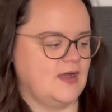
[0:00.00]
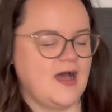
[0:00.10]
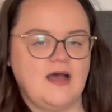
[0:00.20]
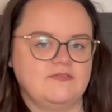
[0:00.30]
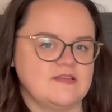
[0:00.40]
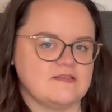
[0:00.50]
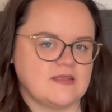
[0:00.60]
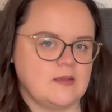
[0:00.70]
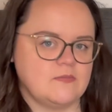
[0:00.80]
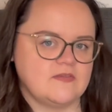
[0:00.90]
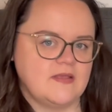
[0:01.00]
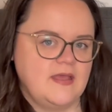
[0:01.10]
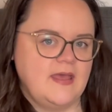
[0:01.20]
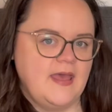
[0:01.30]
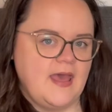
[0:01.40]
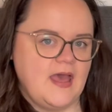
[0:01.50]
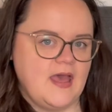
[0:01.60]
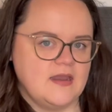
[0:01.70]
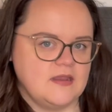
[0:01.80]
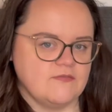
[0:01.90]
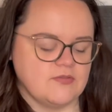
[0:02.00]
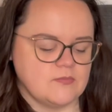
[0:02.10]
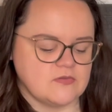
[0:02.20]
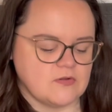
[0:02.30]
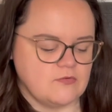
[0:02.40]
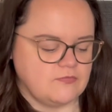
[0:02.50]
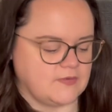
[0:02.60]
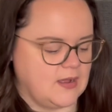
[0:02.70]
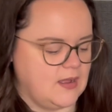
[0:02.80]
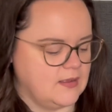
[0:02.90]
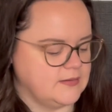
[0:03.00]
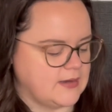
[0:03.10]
I haven't skipped any of them so far.